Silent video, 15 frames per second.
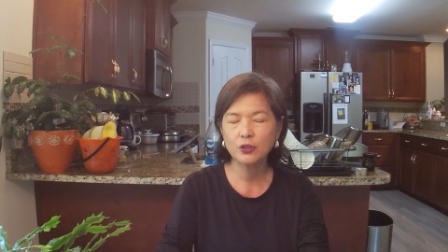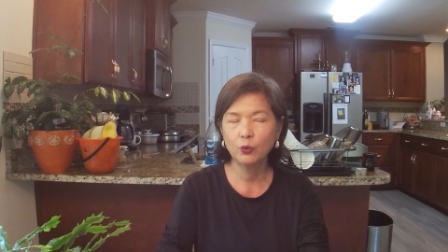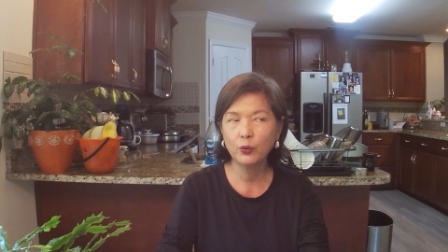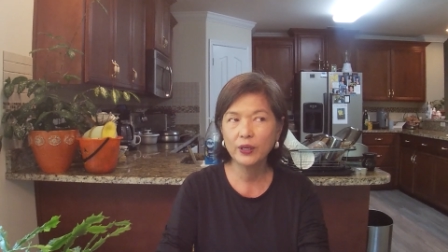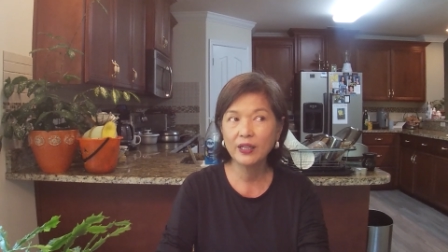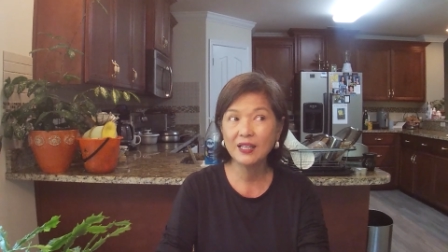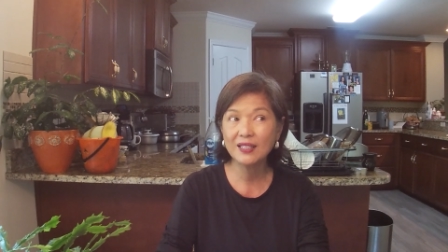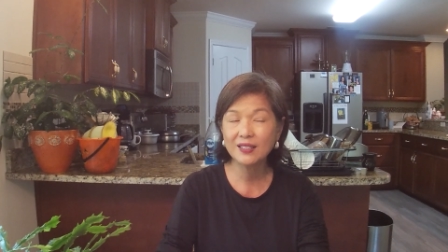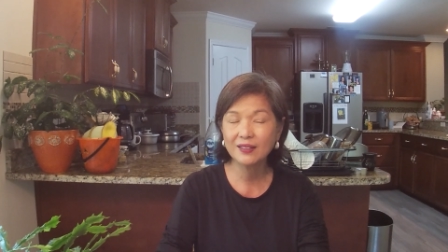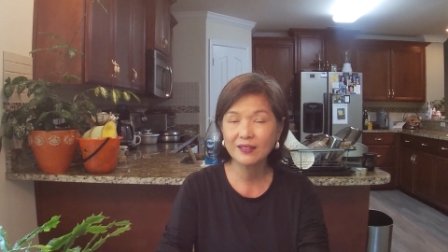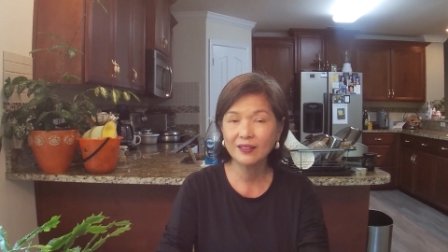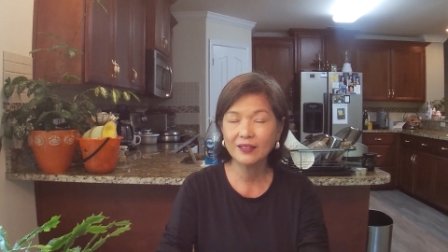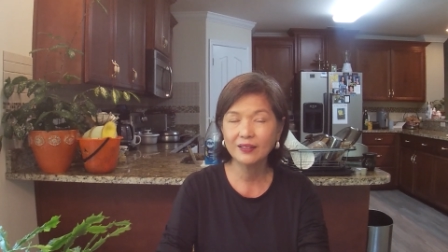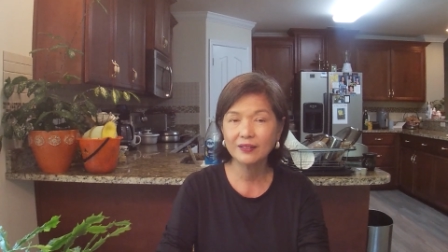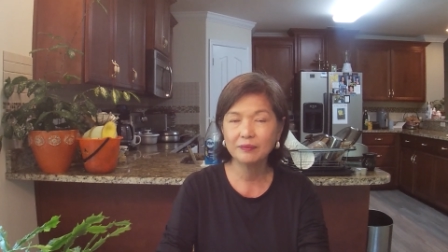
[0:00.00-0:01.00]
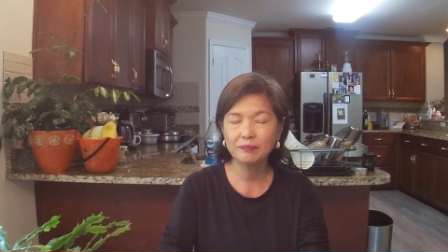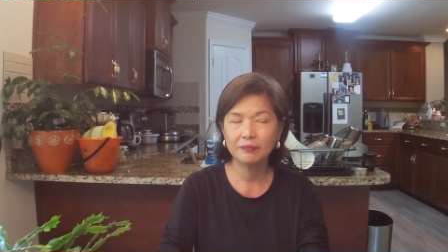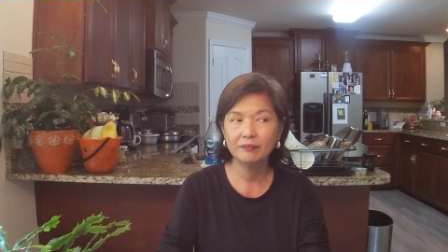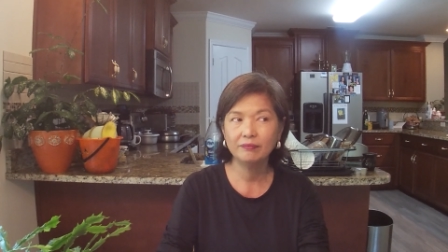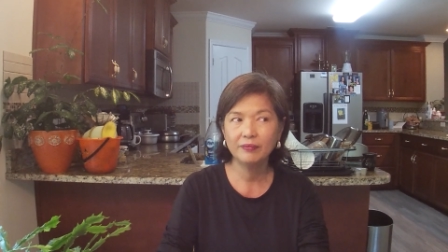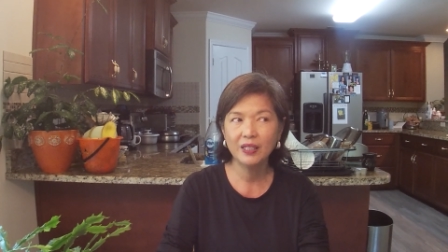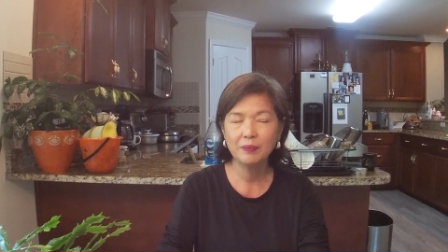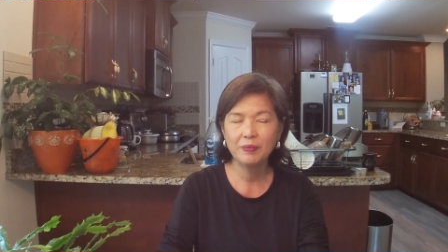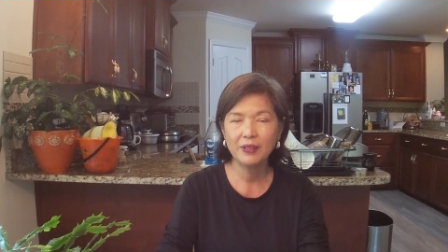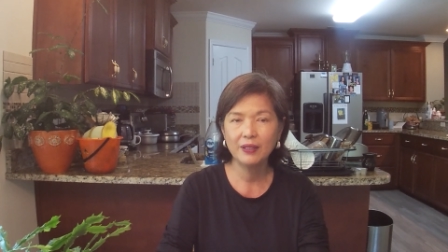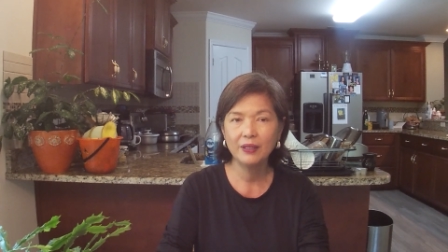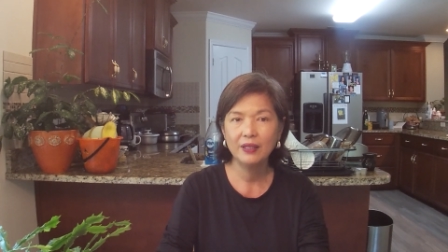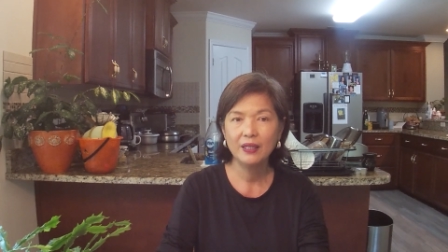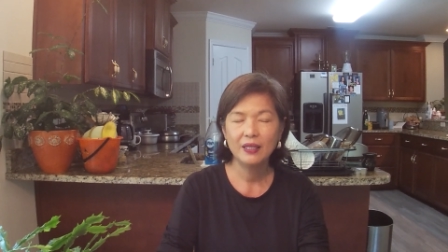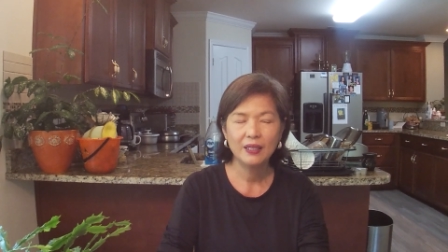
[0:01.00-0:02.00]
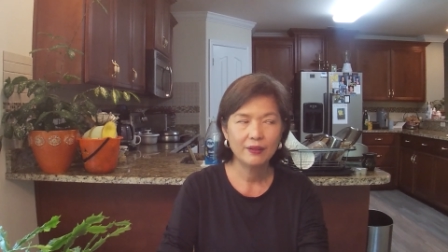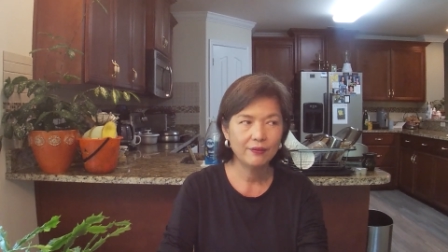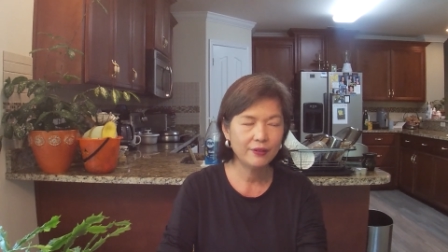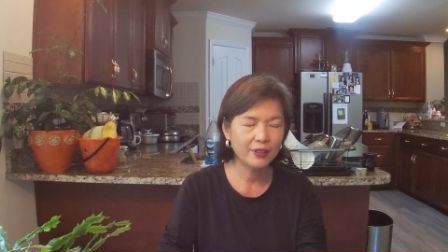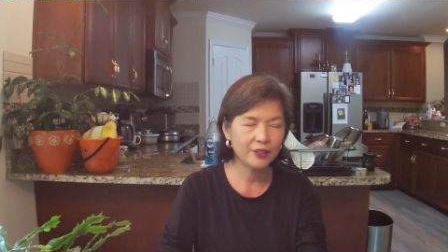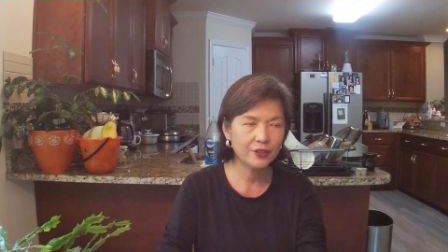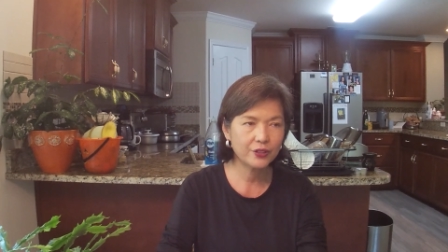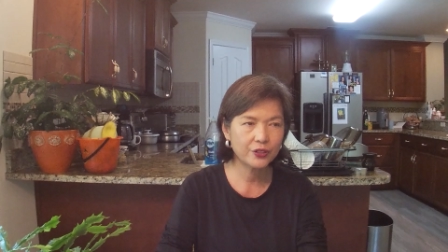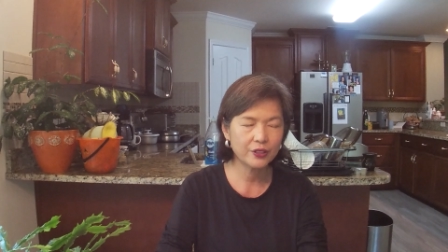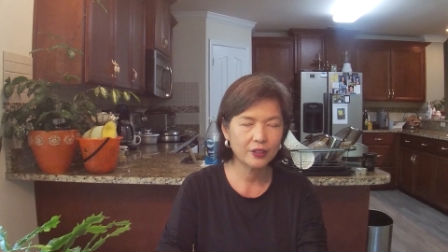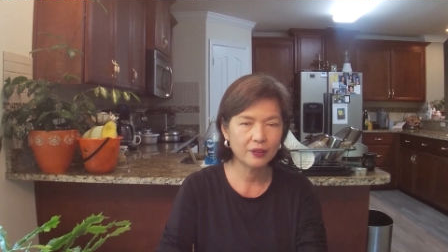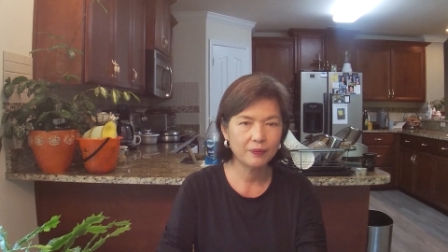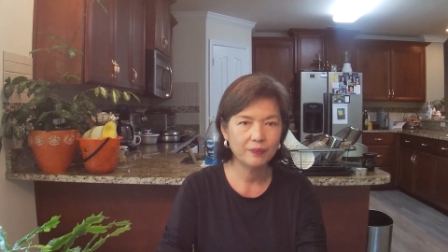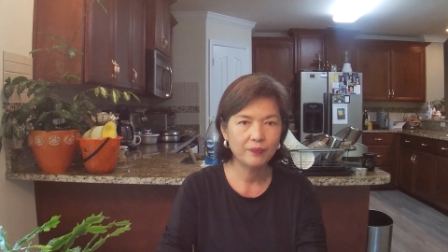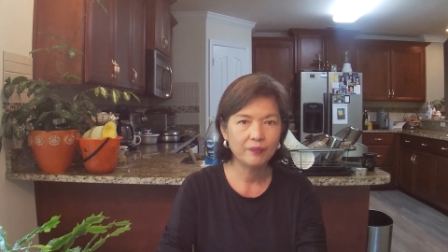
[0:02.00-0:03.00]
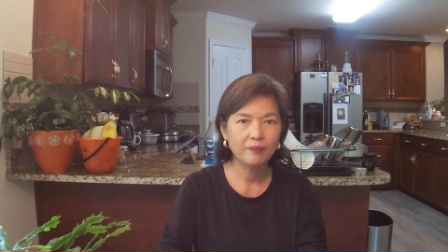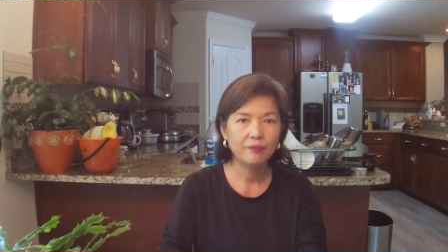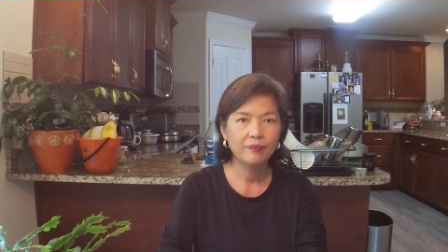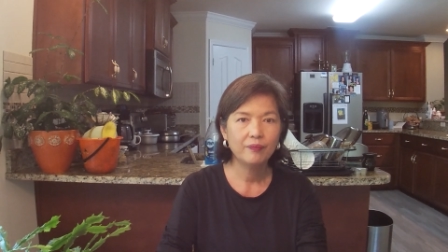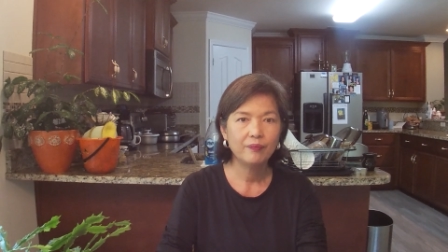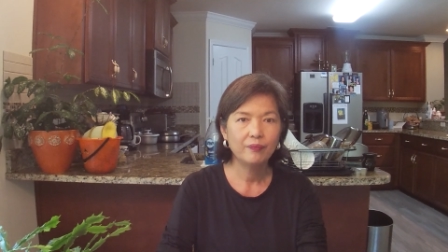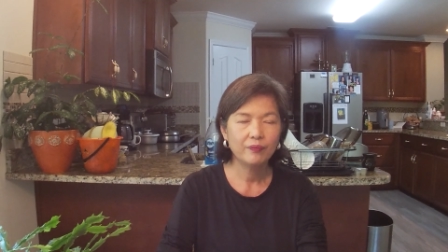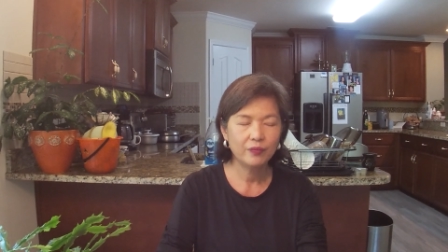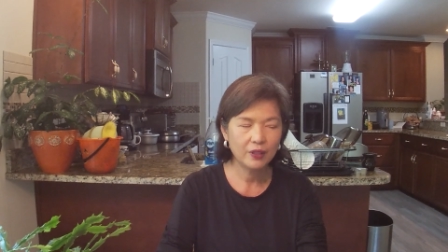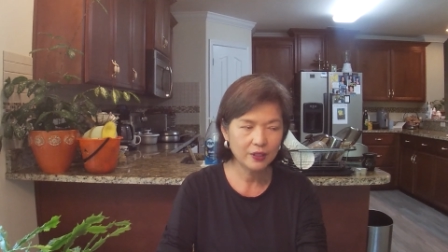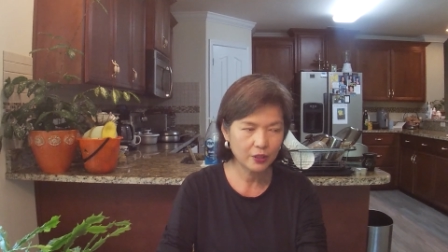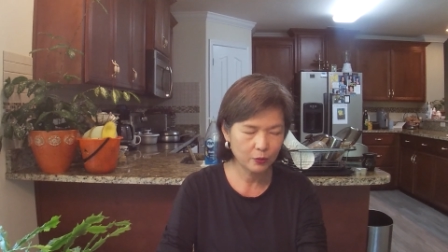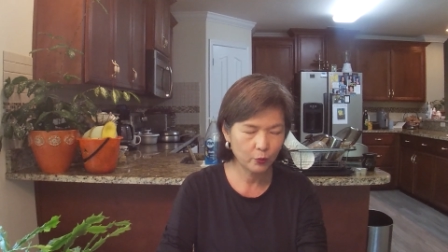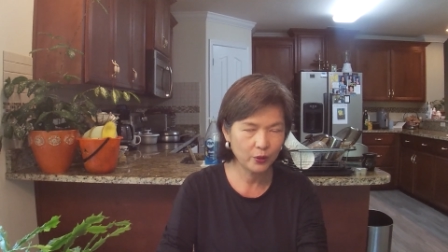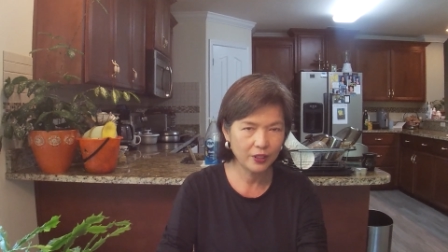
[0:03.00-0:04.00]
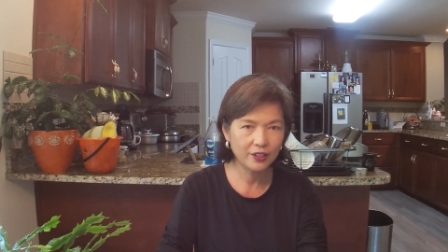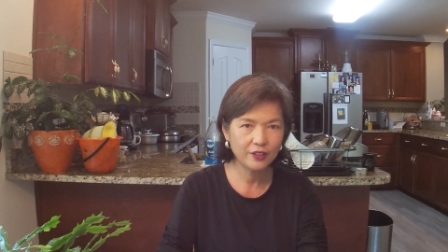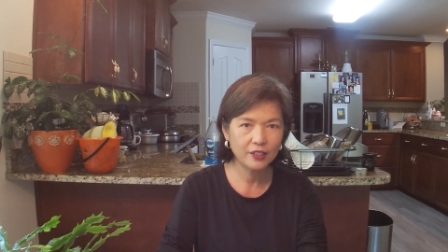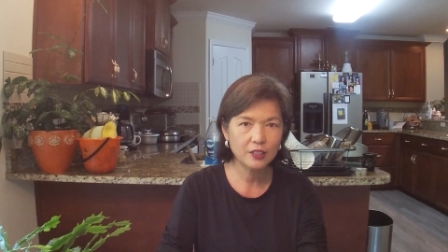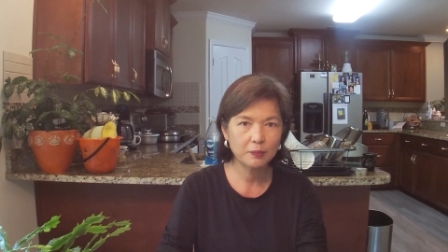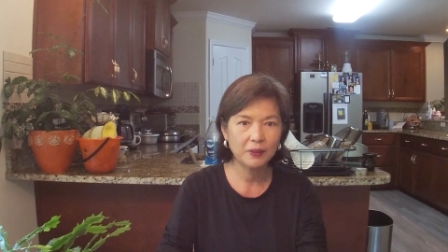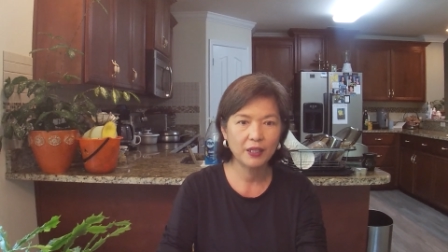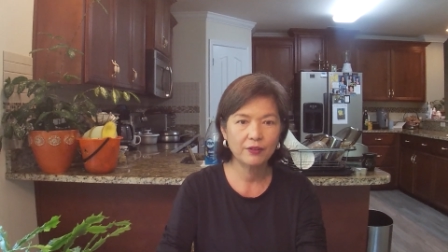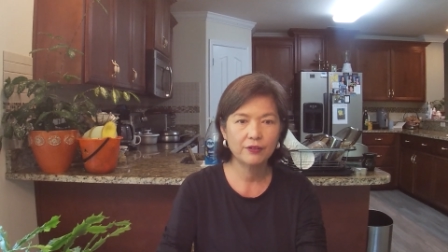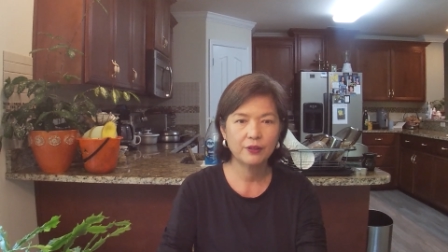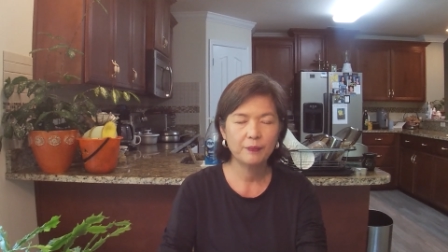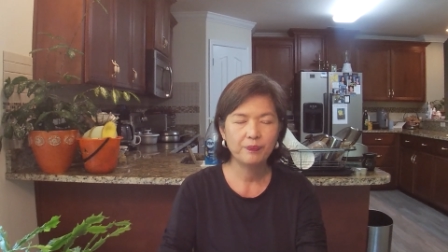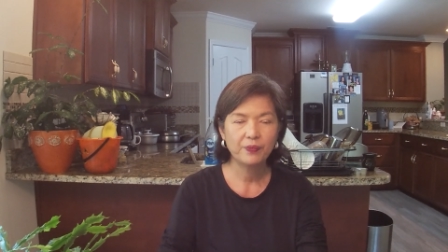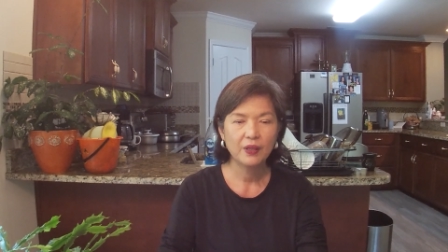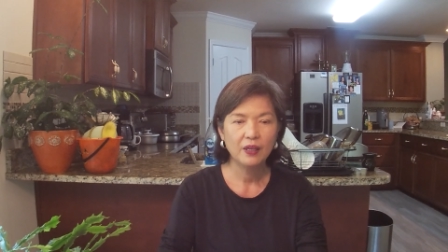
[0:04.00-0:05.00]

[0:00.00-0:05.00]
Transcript: So we're going to start maybe this, uh, this within this month.